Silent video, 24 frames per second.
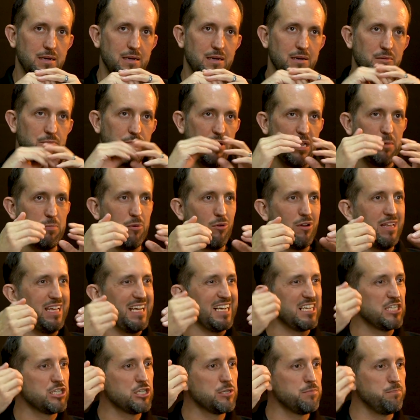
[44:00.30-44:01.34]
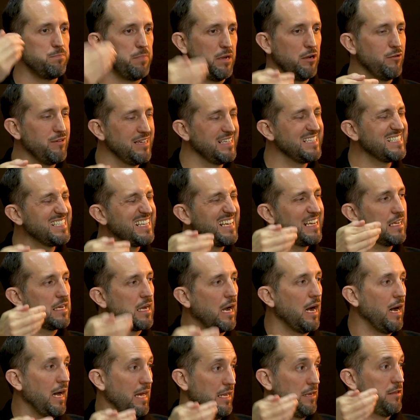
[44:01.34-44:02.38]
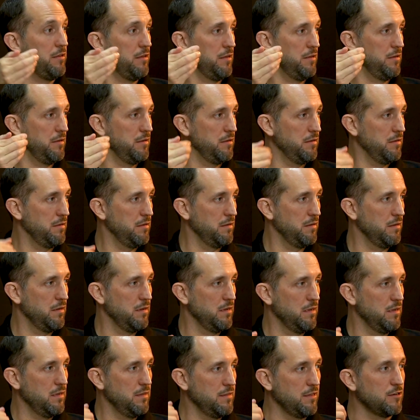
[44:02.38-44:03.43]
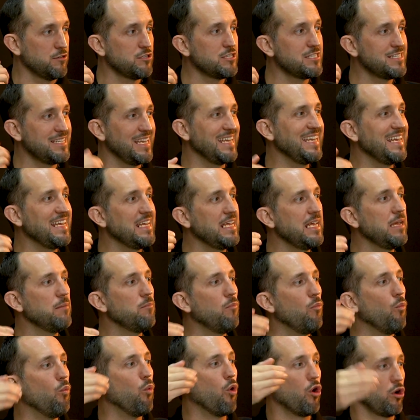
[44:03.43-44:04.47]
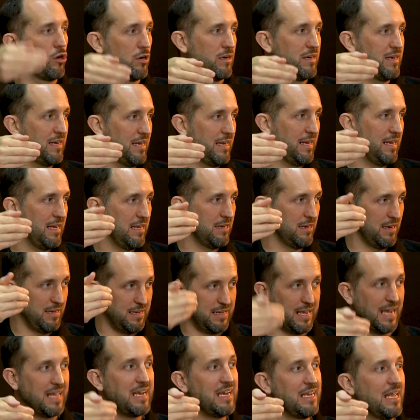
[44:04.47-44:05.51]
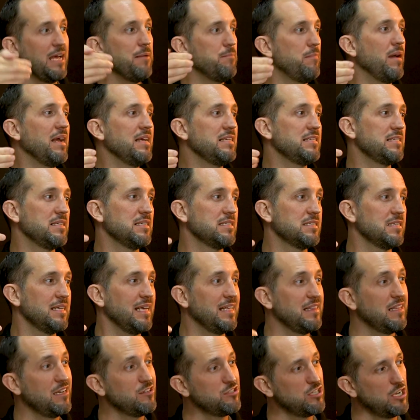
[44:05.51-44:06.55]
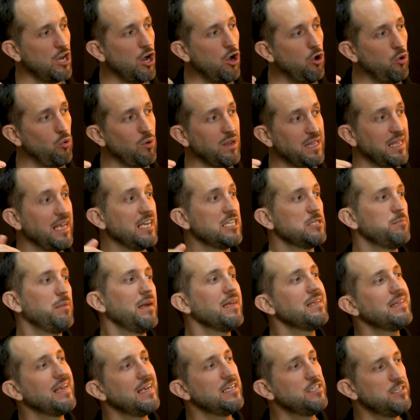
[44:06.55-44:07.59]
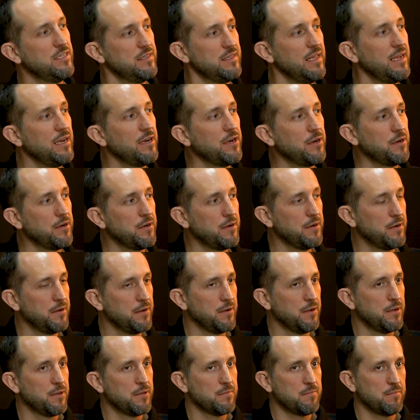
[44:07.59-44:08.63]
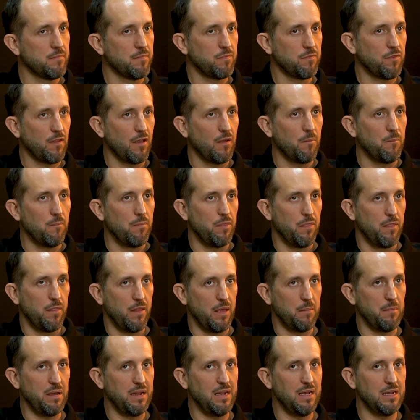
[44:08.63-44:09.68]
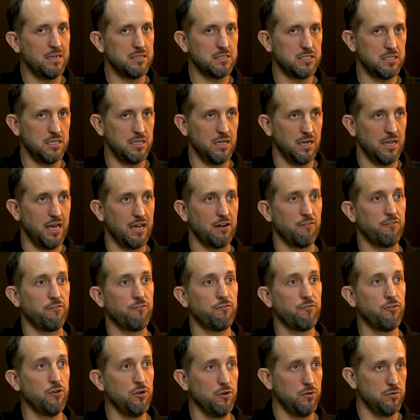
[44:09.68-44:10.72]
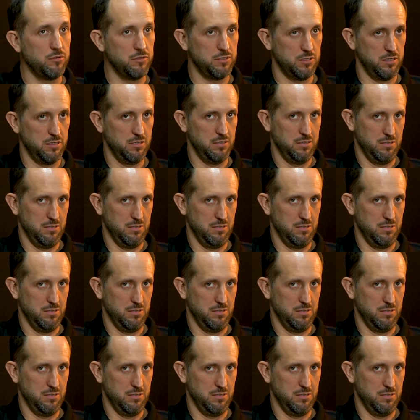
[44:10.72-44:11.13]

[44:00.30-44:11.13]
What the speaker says: people experiencing God. They're seeing Him work on a day-to-day basis, and there's a holy expectation there. They may not see a lot of fruit